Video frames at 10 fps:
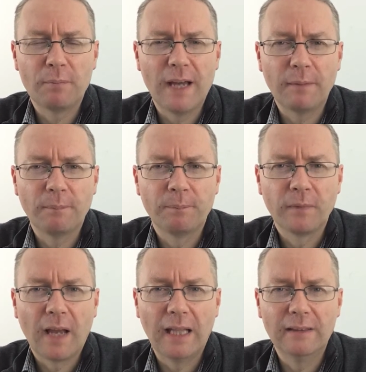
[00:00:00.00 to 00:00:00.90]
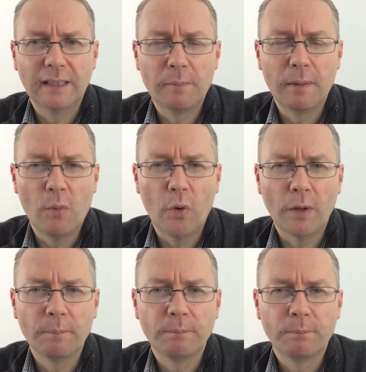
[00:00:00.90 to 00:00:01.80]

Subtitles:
that a little bit more.